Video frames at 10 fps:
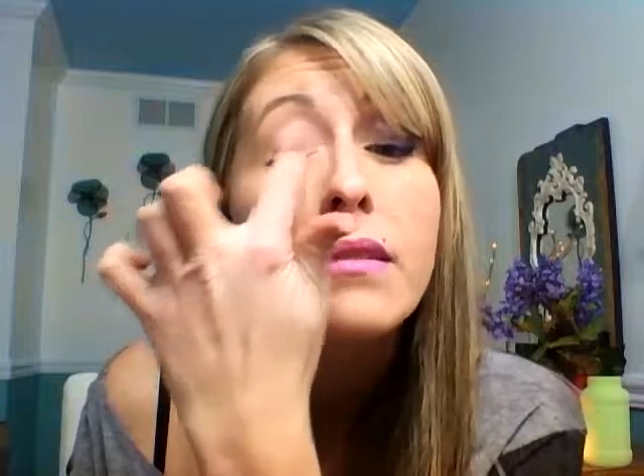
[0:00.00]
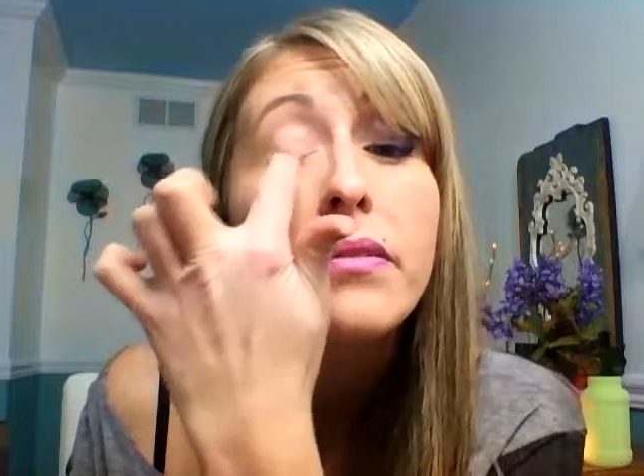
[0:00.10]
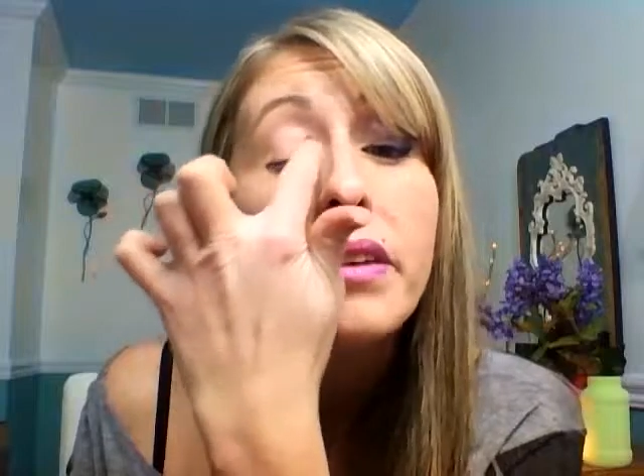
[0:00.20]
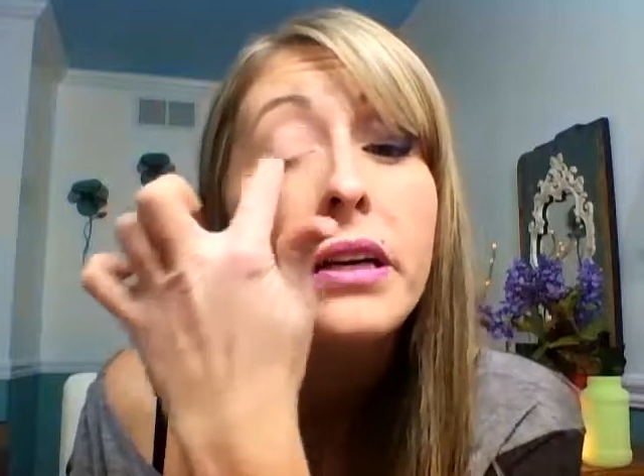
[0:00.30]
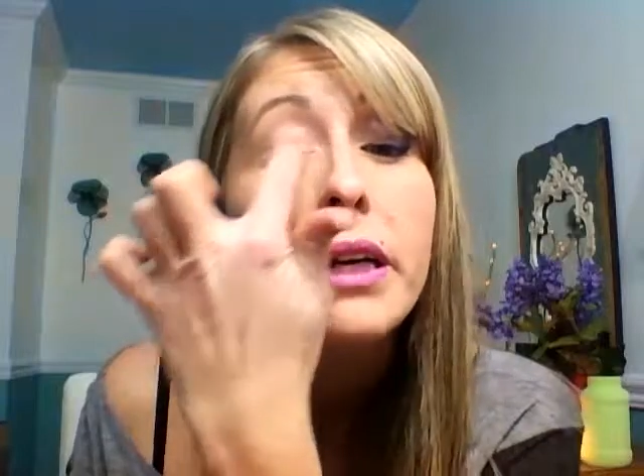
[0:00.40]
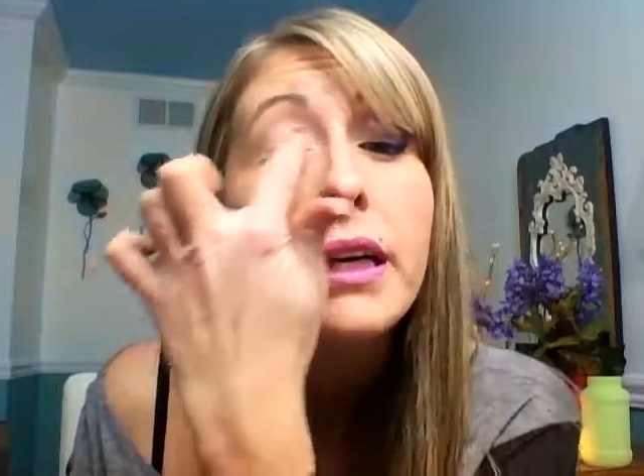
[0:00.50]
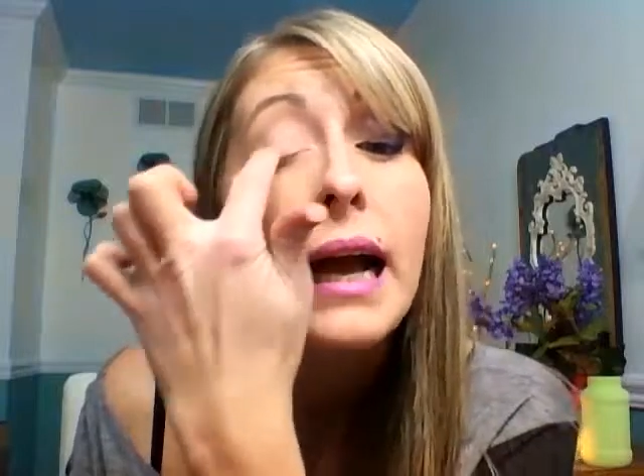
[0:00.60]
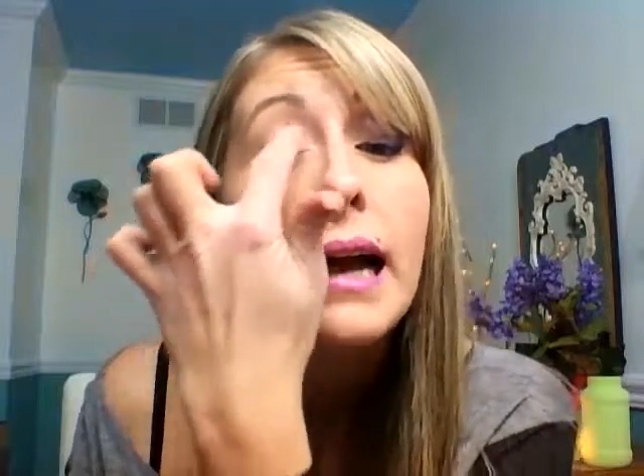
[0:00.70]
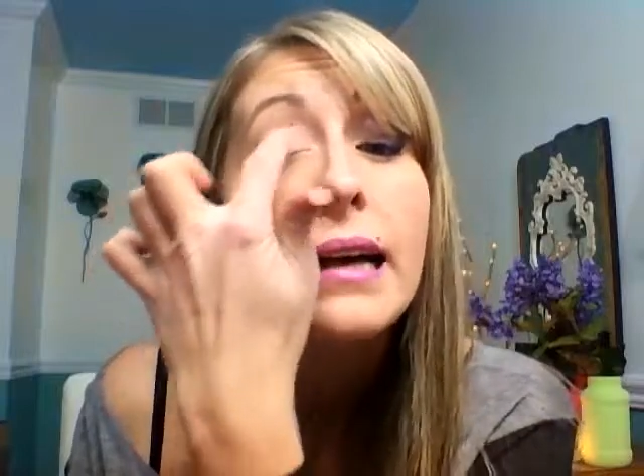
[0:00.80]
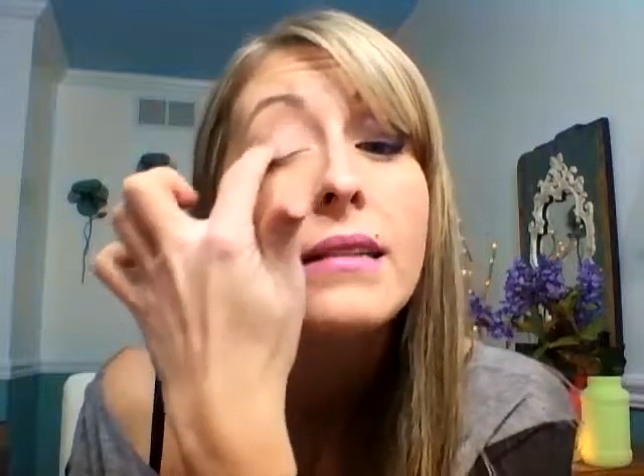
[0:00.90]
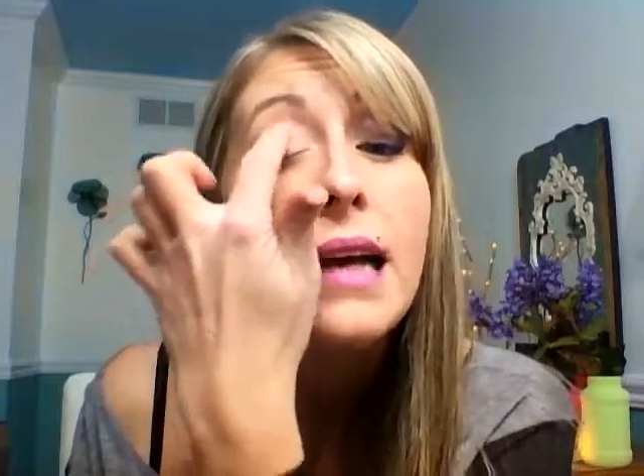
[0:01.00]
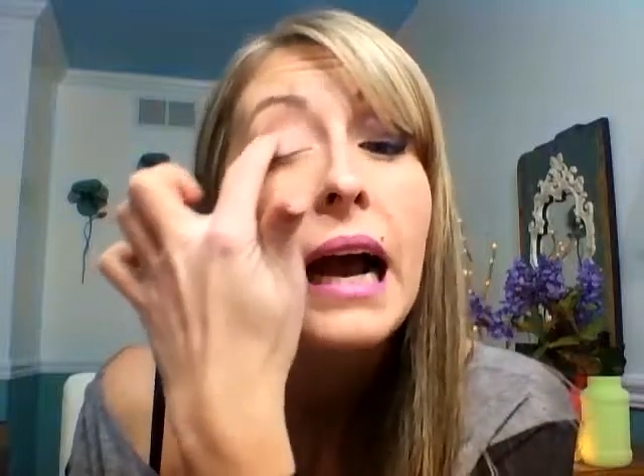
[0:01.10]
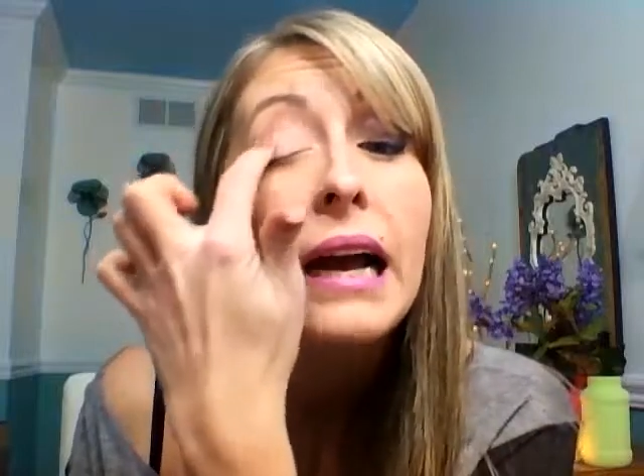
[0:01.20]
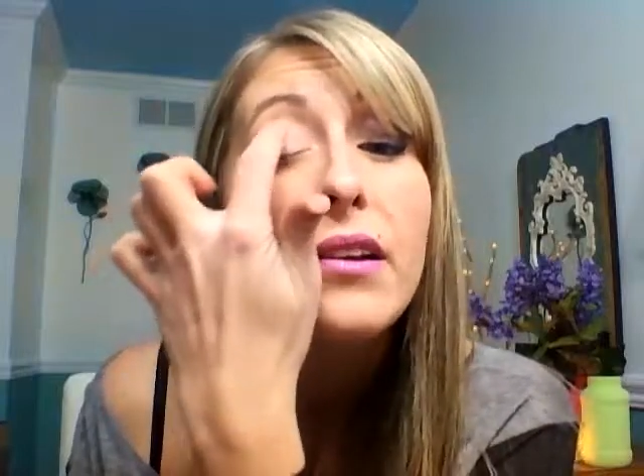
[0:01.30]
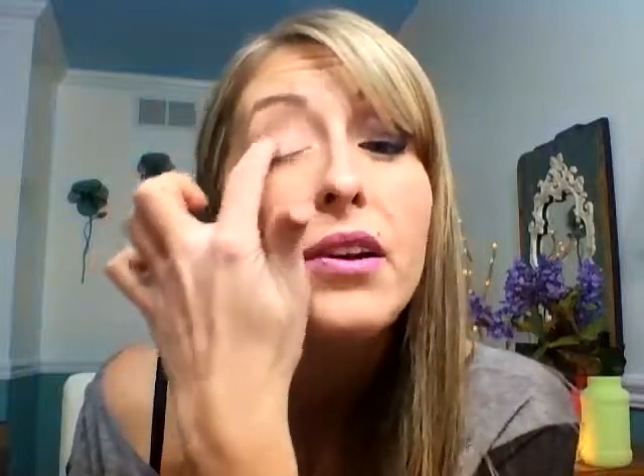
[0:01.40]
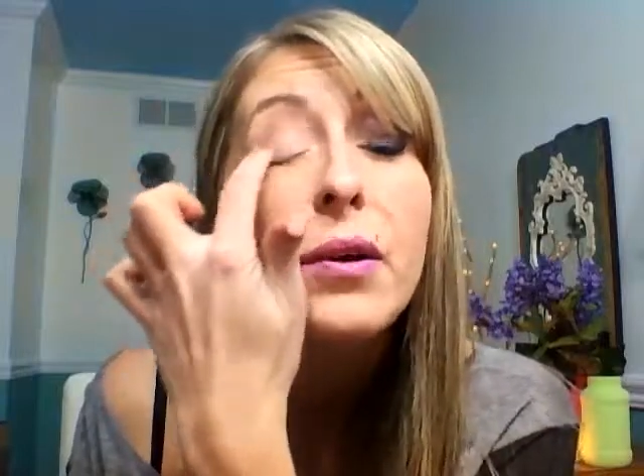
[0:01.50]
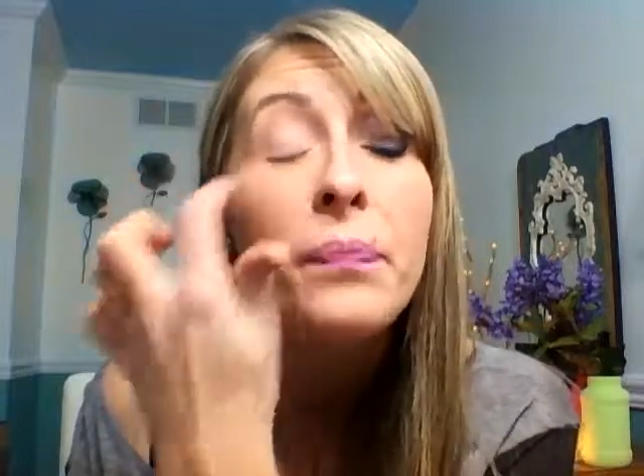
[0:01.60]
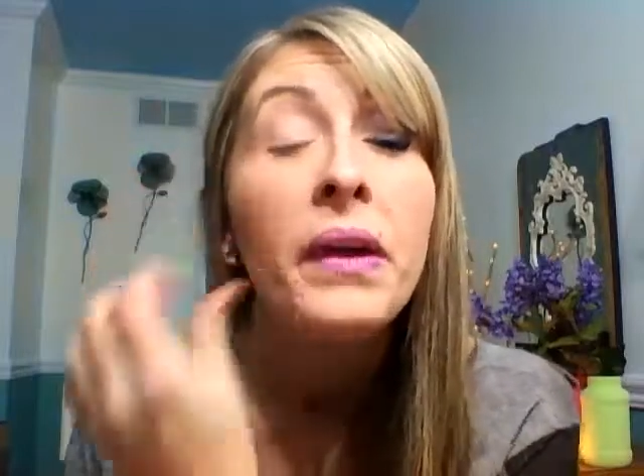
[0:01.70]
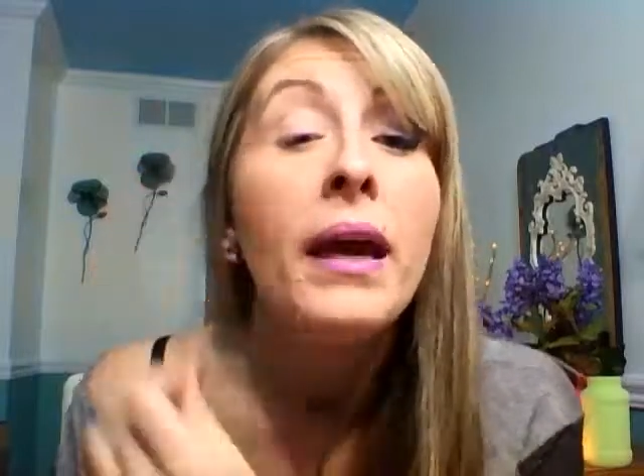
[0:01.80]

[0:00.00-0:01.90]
severe as I do.